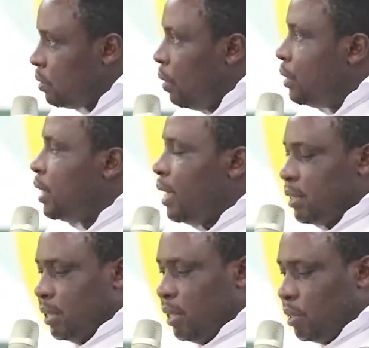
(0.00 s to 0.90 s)
Those are
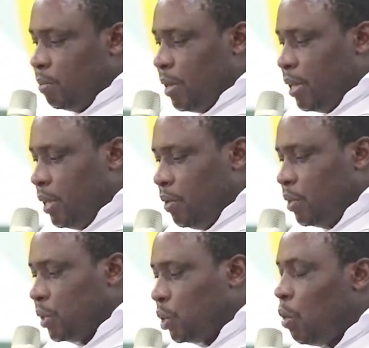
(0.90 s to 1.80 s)
extensive
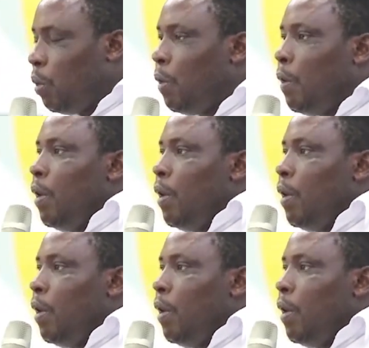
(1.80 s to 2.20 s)
materials. So